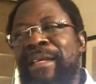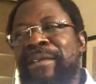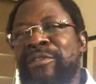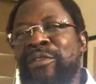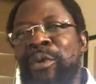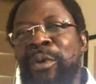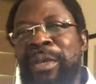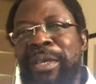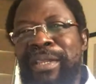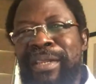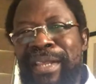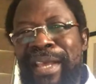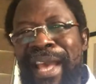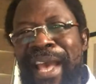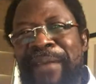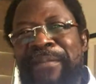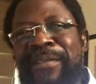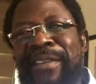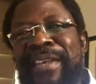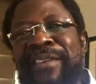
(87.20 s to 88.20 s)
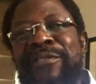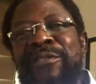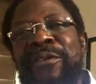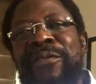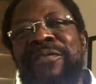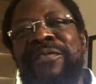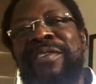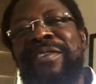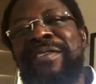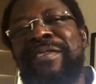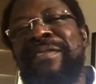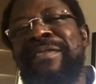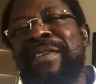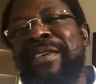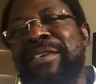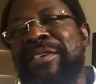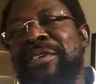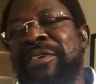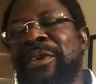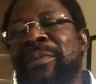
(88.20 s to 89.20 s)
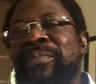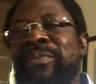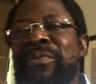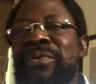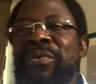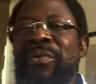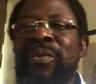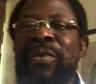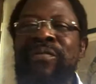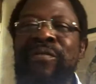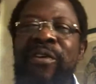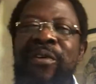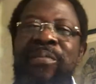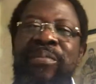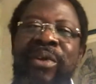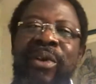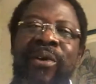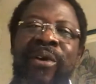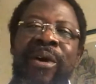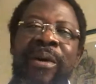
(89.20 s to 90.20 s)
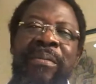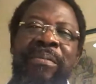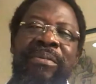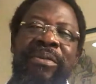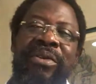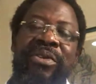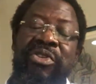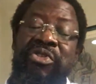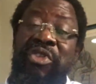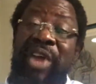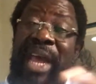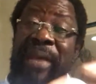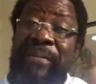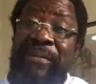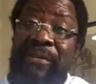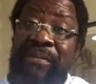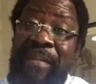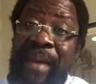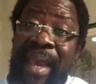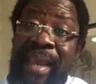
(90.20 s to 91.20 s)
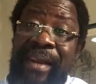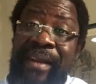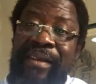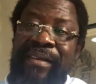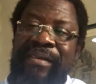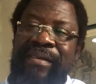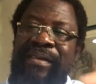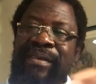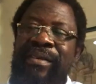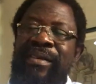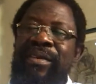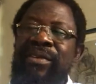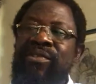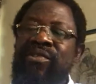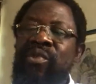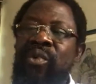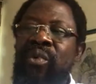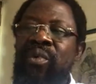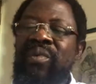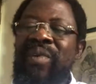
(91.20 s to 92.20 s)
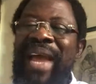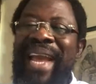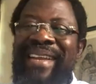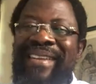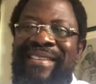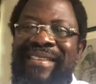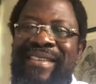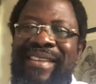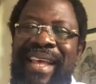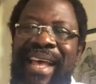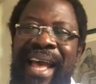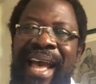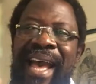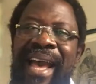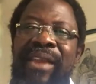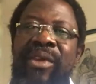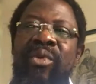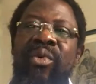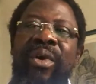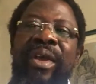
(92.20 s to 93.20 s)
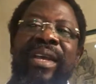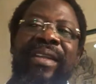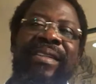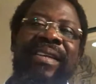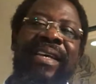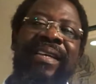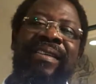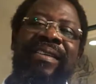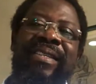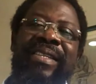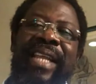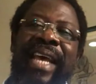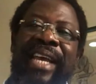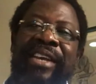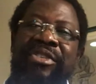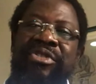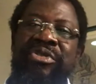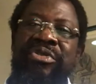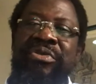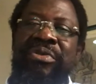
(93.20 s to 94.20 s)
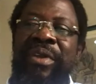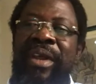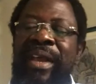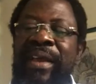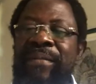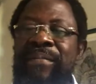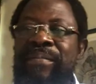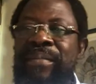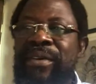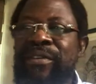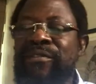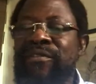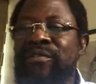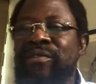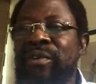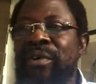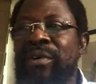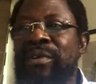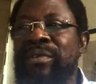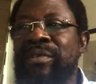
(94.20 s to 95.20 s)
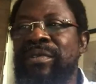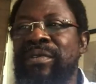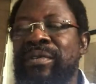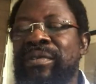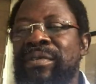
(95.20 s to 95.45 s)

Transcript: So in the absence of citizenship, we've all become tribesmen. So rights are located in Nigeria based on